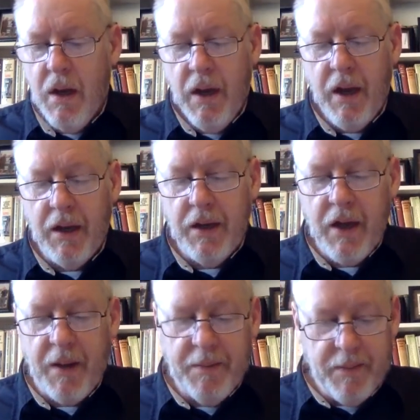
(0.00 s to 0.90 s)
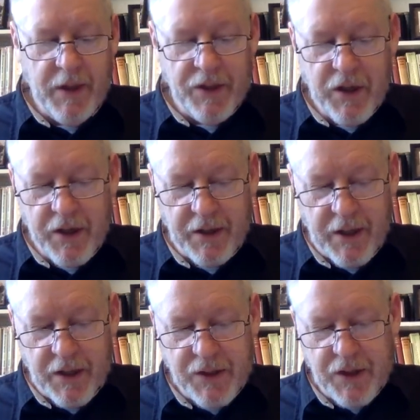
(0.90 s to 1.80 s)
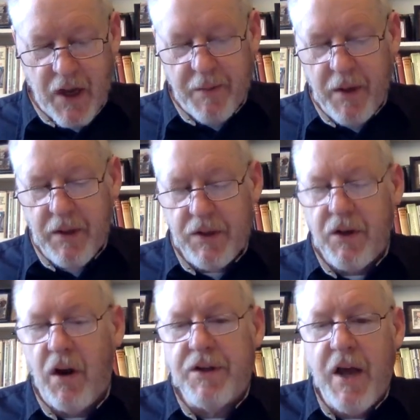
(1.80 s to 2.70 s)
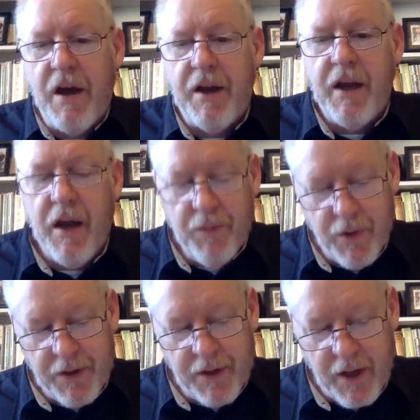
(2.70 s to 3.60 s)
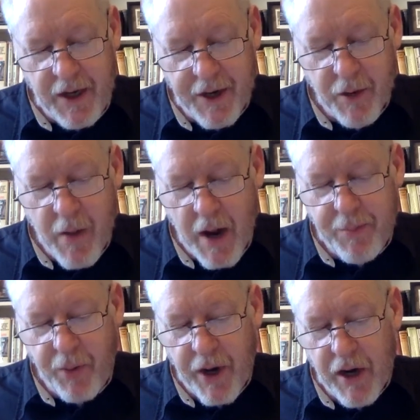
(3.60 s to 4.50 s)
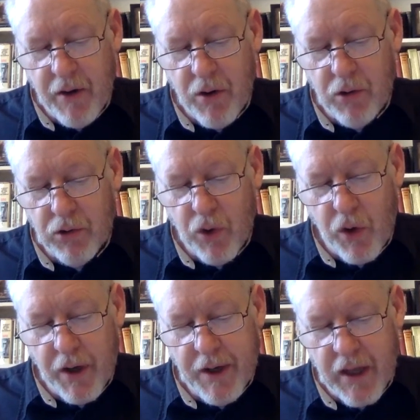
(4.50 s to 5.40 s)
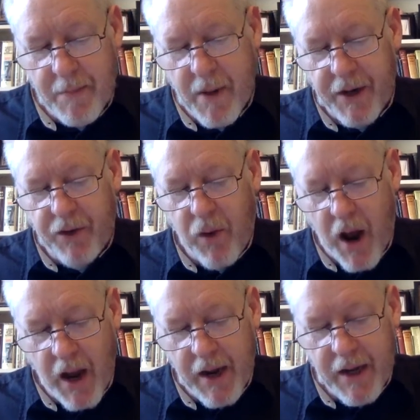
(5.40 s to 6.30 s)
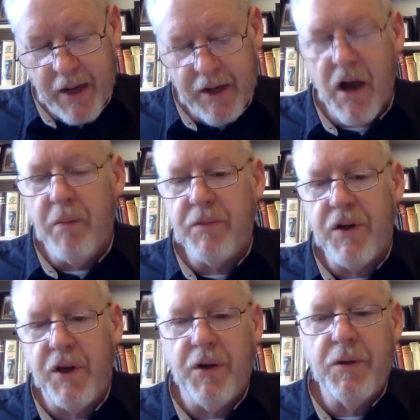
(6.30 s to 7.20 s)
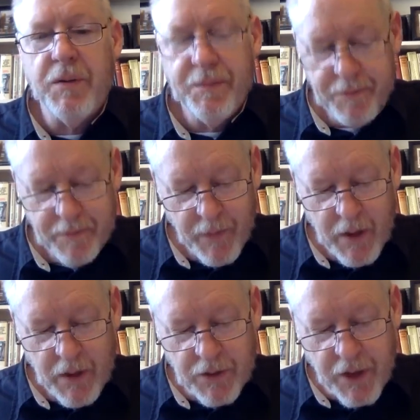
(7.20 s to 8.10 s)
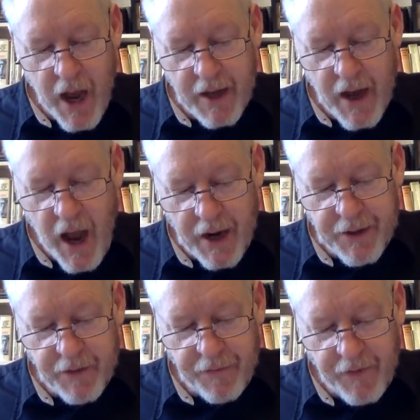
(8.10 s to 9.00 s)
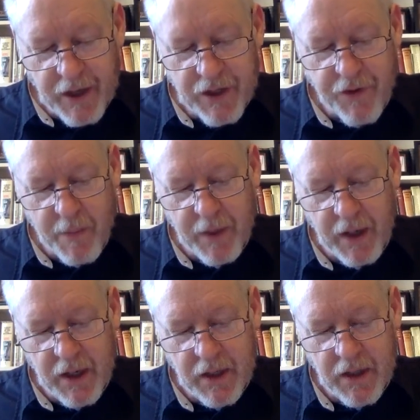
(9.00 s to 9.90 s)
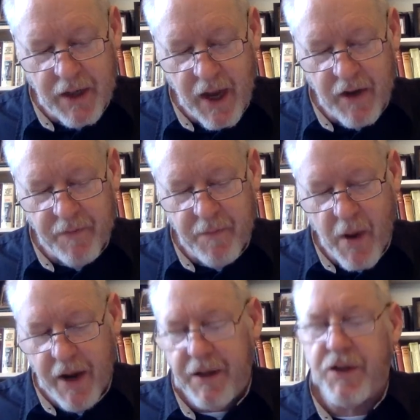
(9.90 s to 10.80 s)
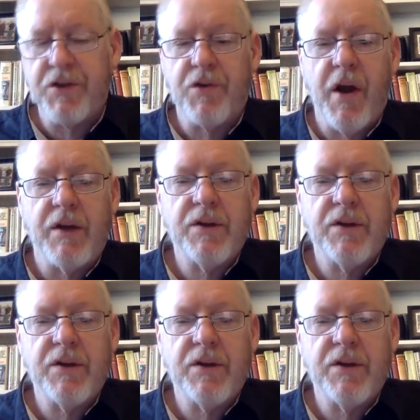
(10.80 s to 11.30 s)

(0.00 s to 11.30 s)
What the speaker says: And let's look at this. It starts out again with, "Hear my prayer, O Lord, let my cry come to you. Do not hide your face from me in the day of my distress."